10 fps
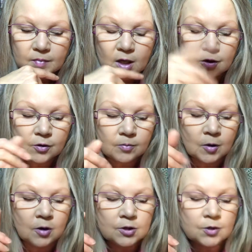You
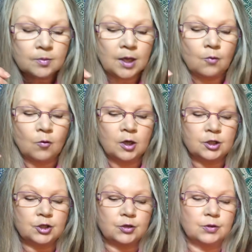also might want
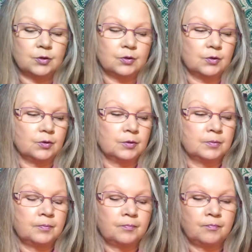to
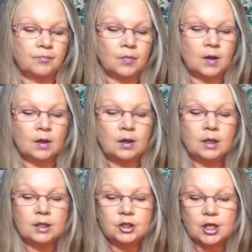
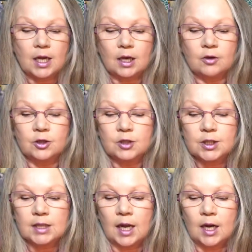check out your
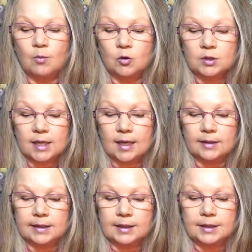sign
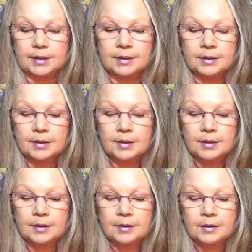modality
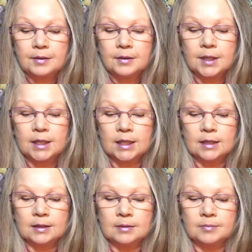
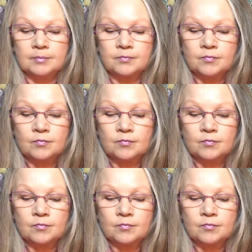um,